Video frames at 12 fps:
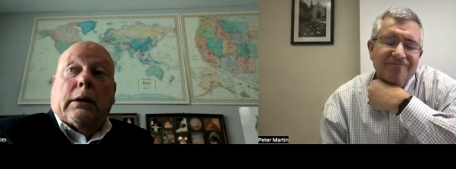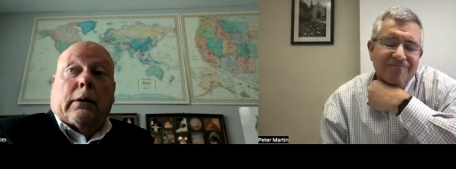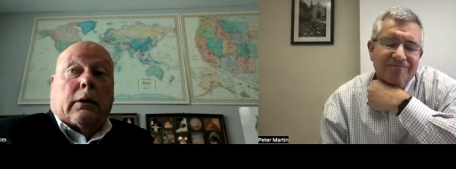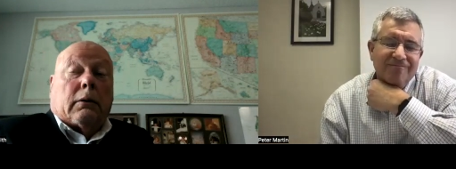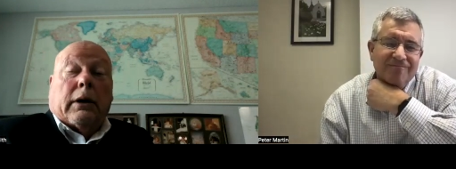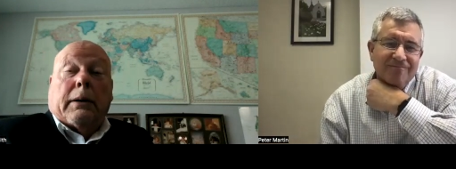
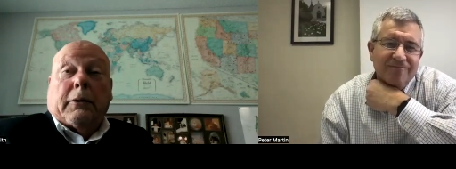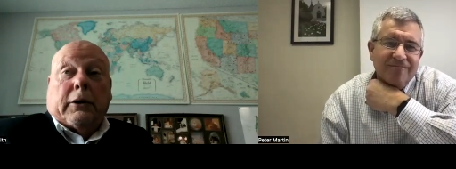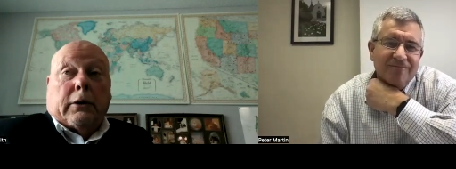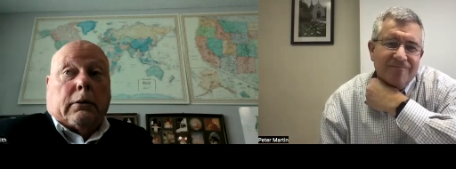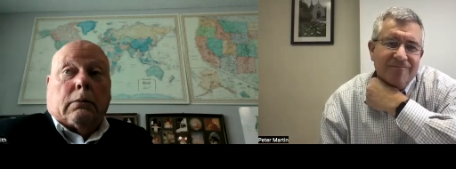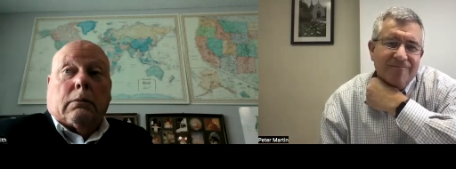Speaker 1: they're
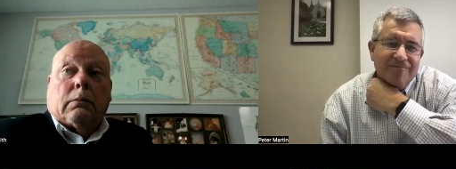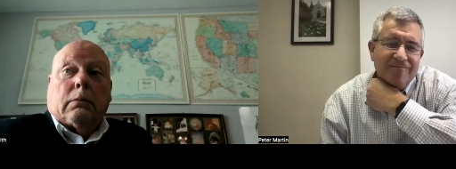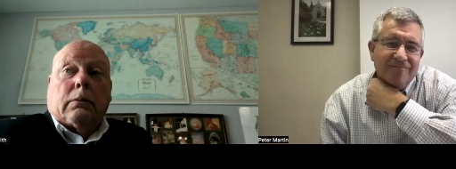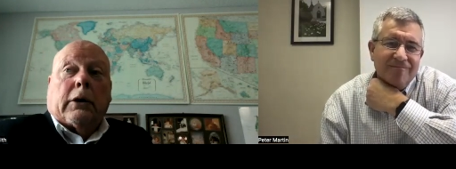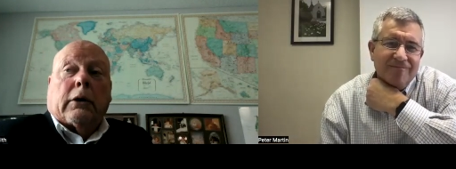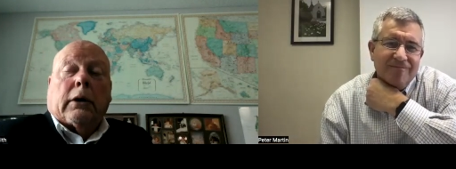limited.
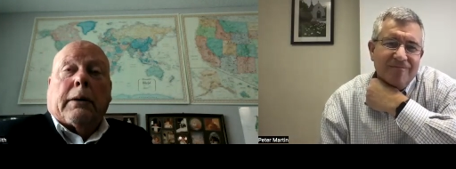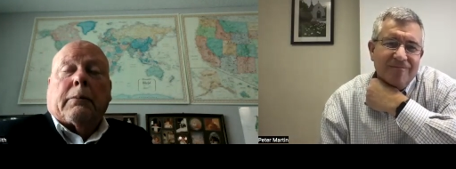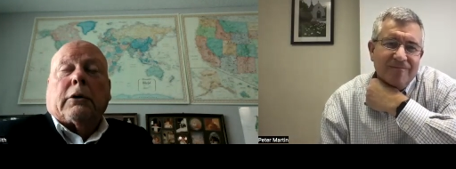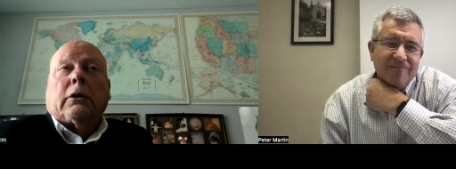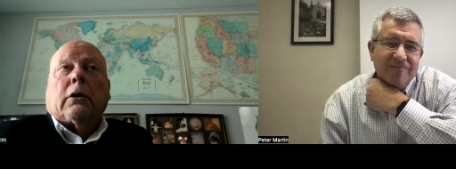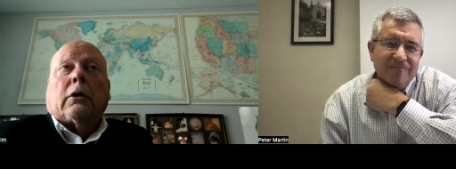They're
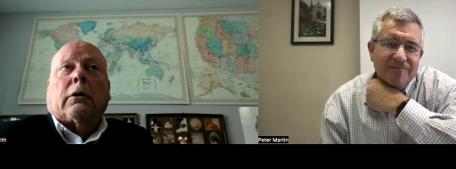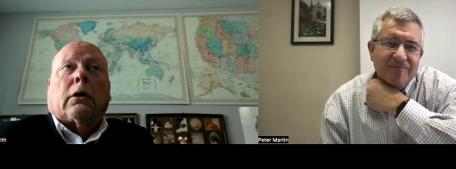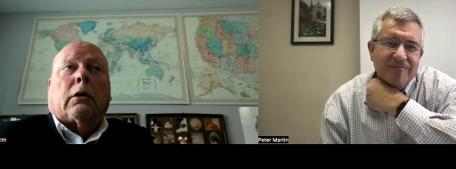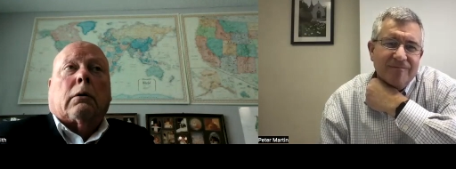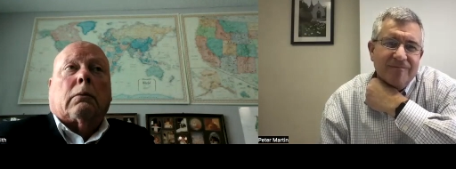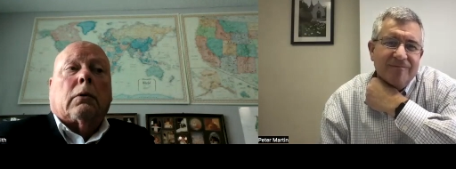limited on
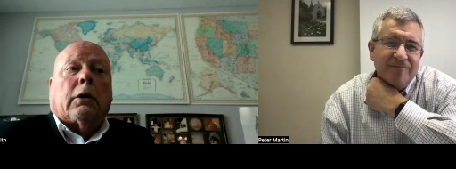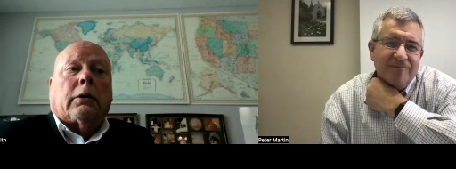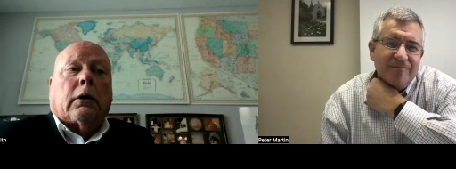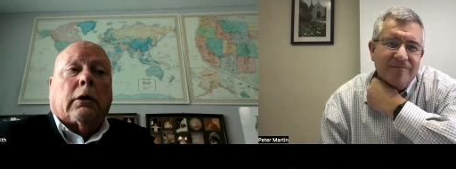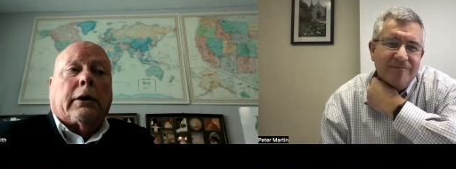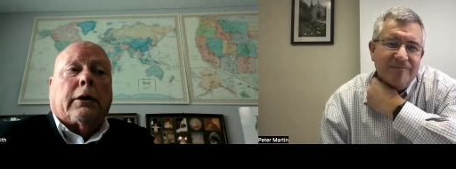their on
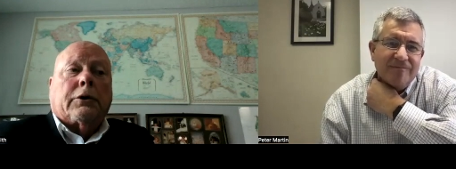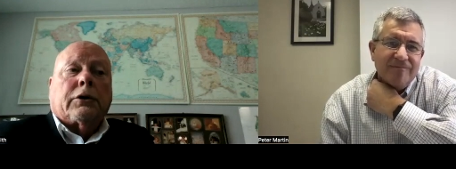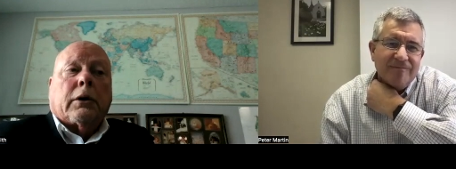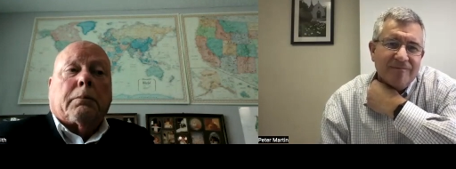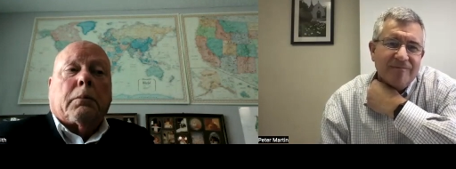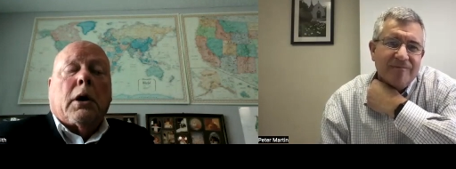their
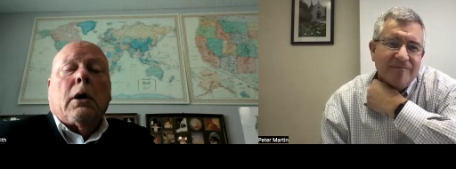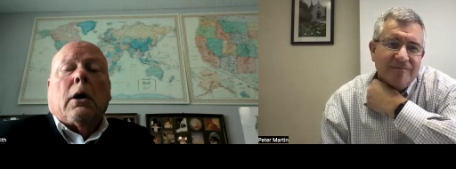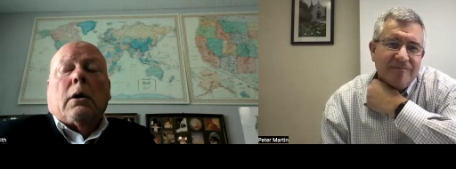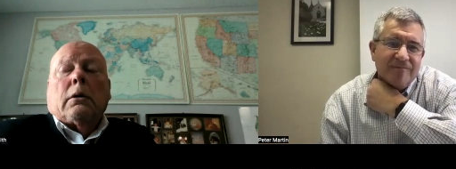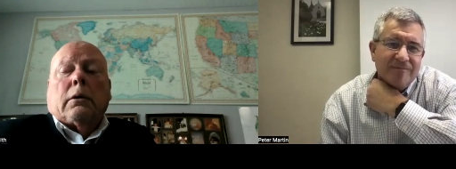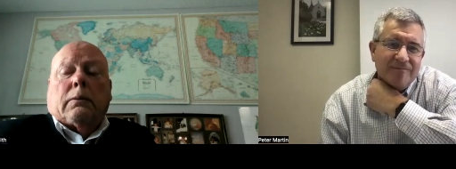leadership.
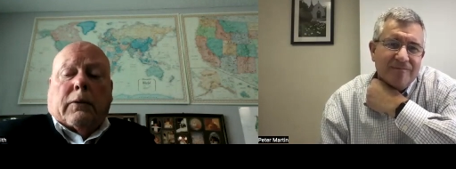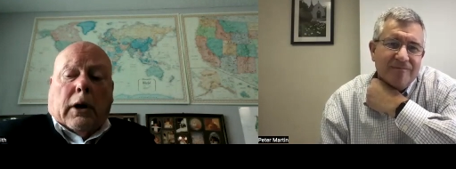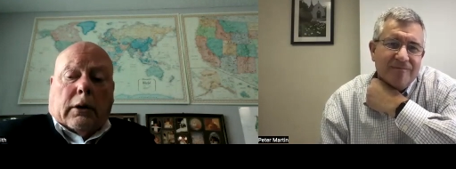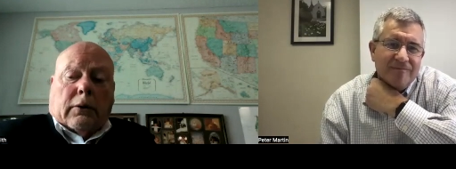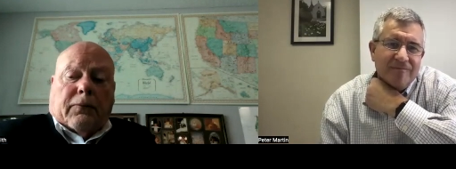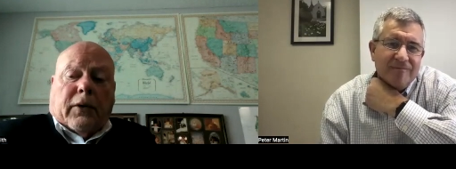You've
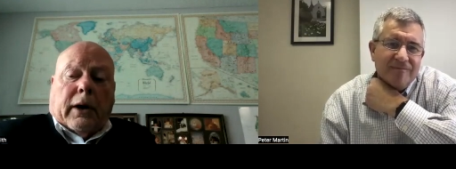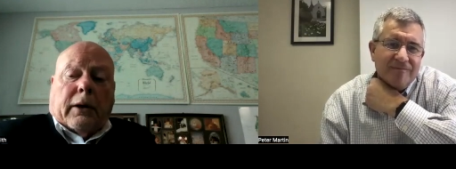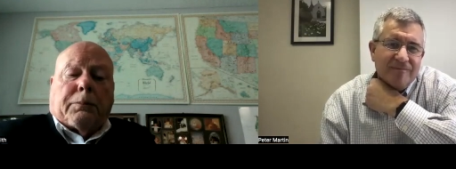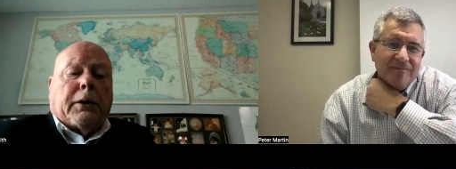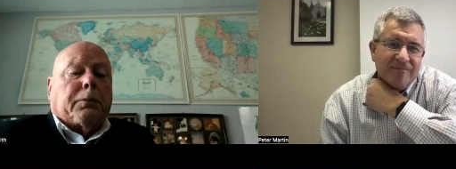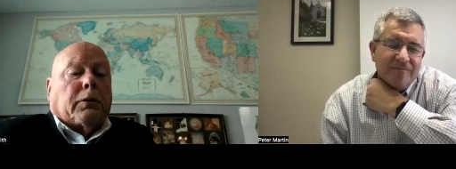got to find
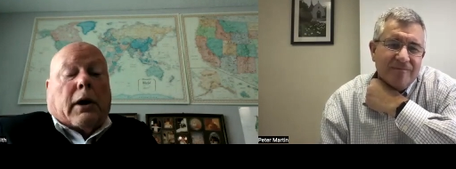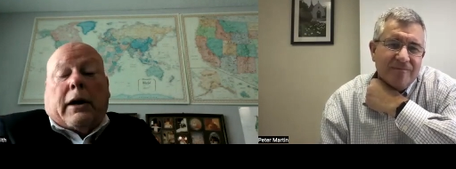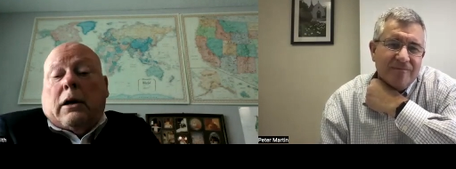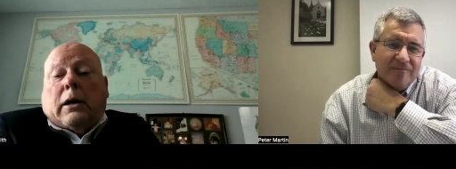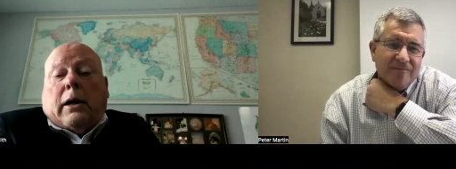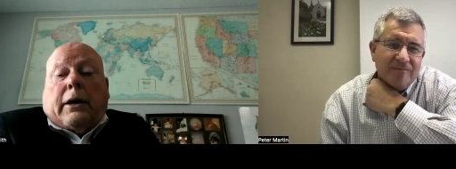people.
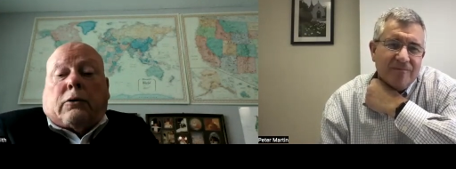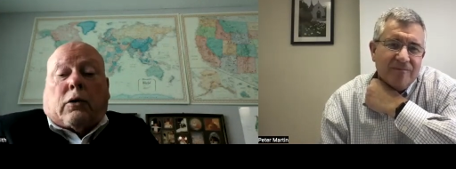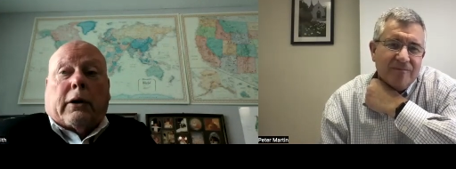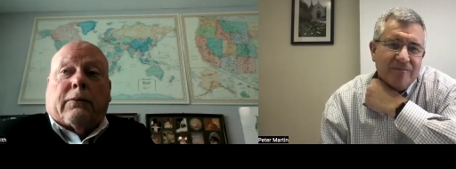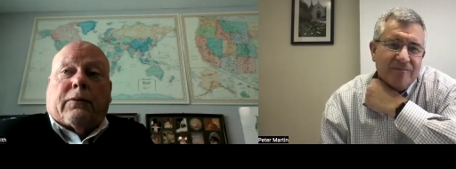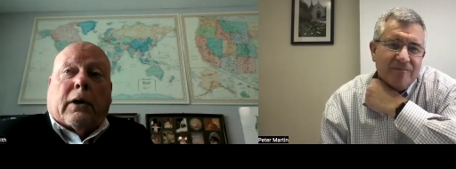I I
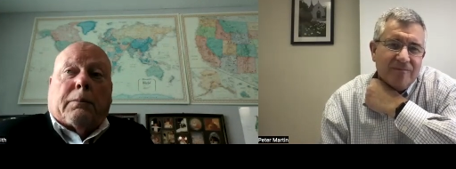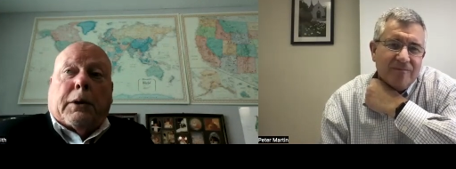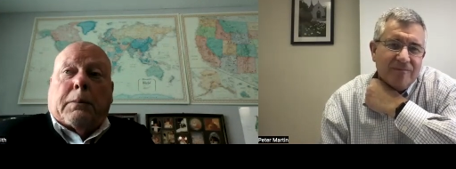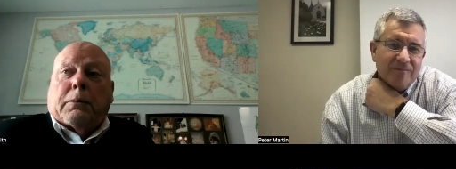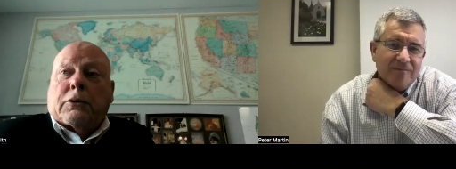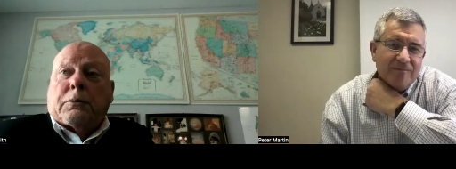tried to find
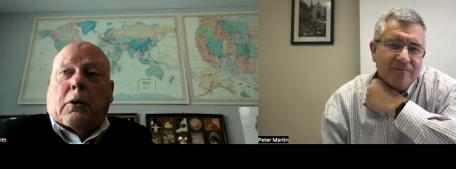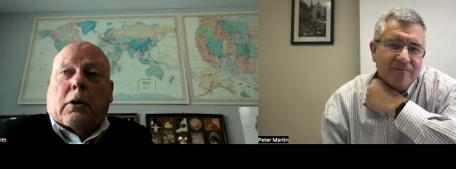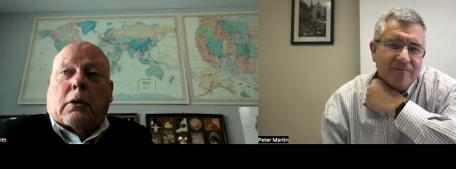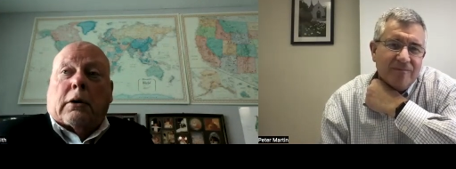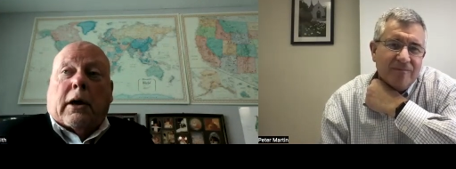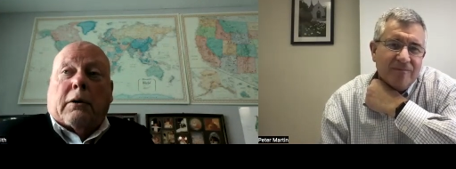people
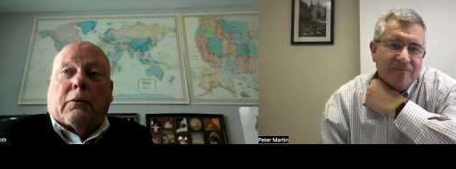smarter than I